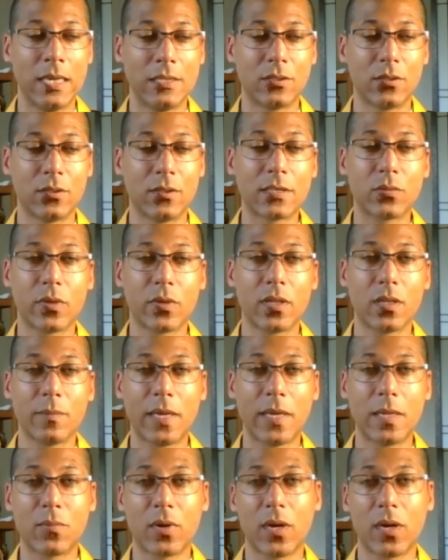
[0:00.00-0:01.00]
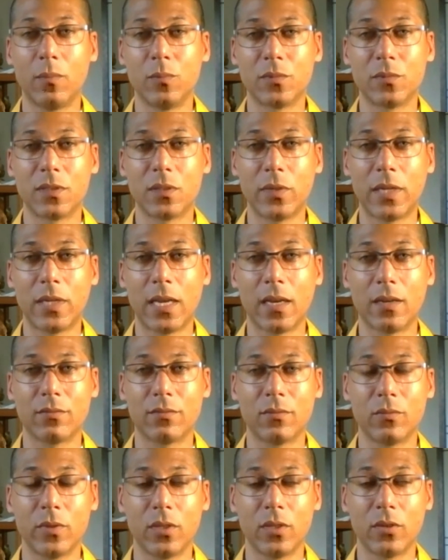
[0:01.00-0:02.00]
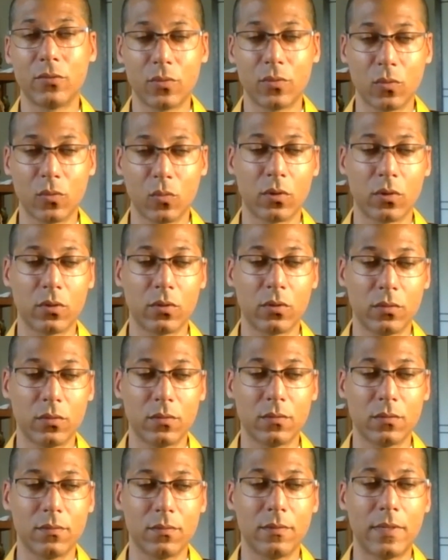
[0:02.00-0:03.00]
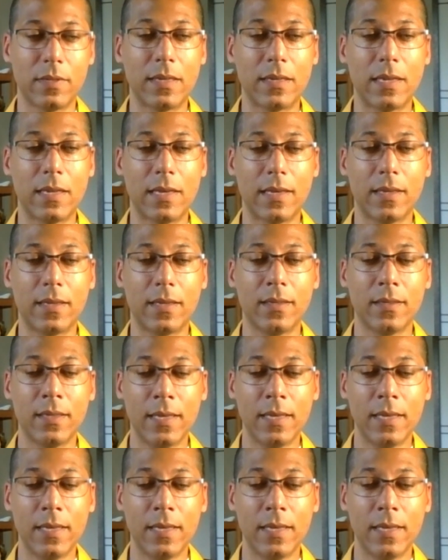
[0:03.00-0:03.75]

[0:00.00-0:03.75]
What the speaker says: So that's one of the main problems that we have. We go through the world day to day,